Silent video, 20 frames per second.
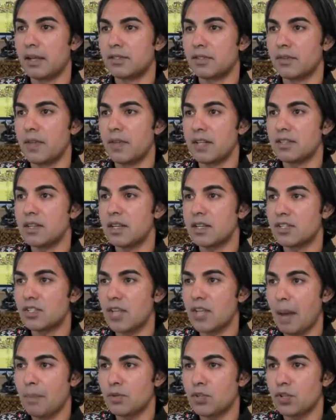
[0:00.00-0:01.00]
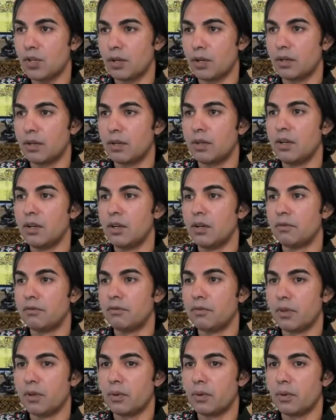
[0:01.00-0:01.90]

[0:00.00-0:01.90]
So that's an exception for